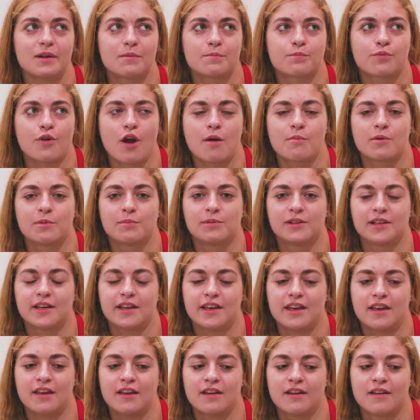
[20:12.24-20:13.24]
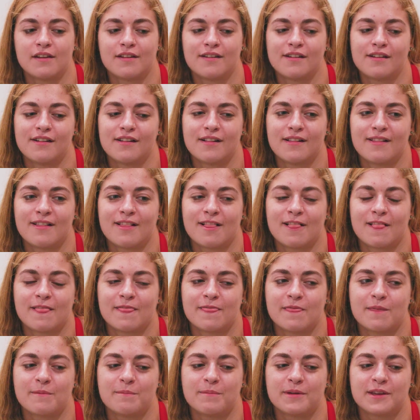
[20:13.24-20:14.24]
Probably
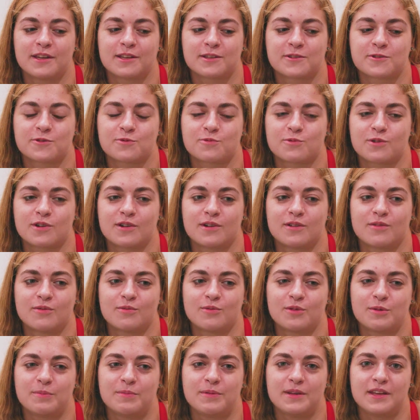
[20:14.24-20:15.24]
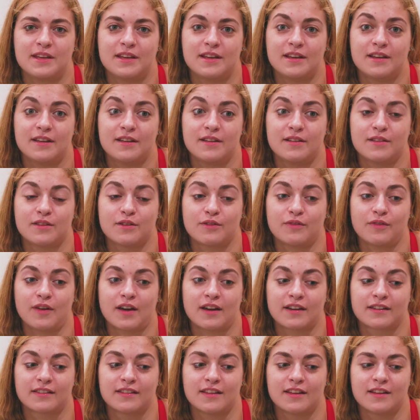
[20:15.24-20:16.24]
the biggest one would be the
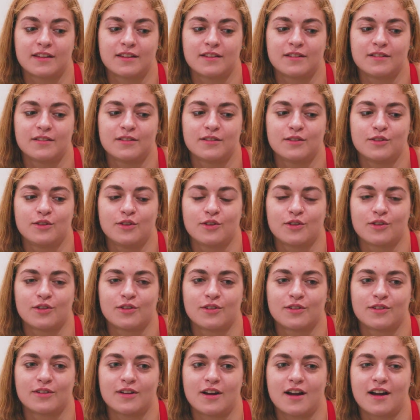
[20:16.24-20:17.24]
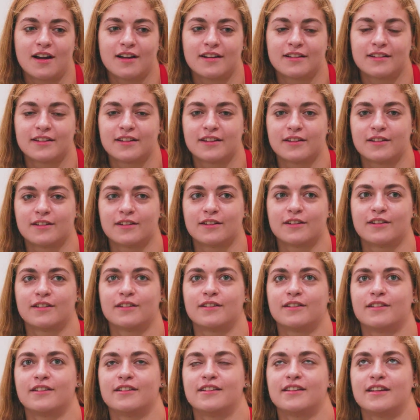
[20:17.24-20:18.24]
fact that you're not
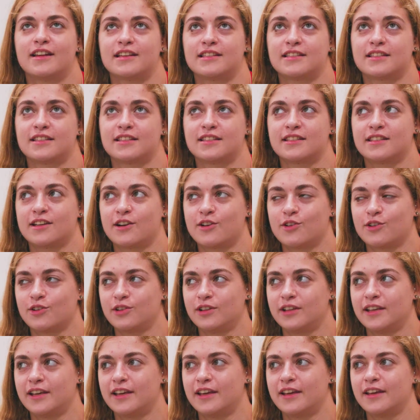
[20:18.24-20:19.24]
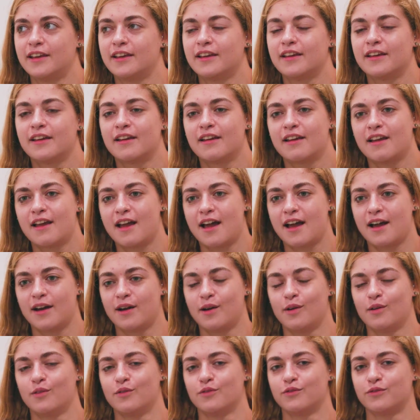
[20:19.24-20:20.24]
gonna necessarily
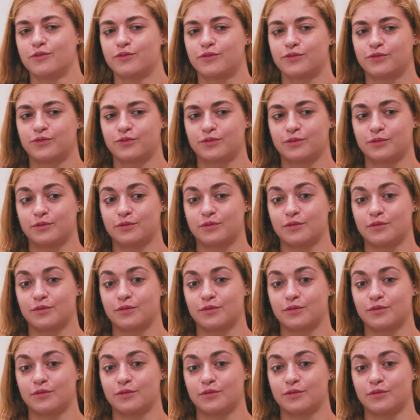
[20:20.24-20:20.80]
have